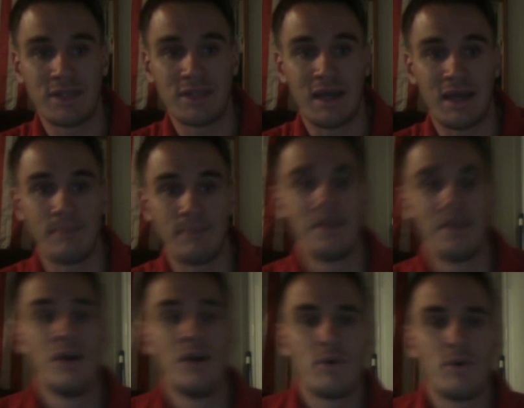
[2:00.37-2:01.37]
time.
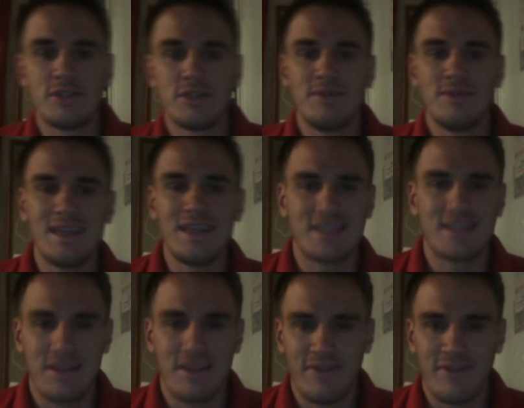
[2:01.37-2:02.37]
What's unique is that
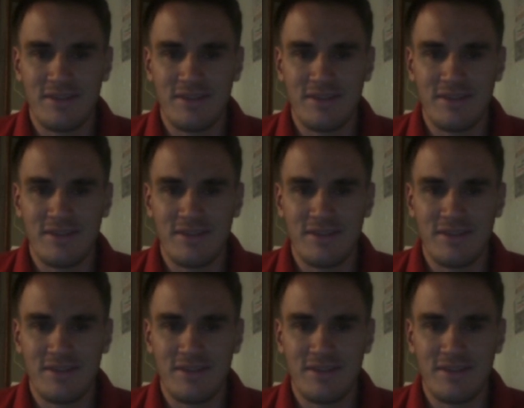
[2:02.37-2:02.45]
they faced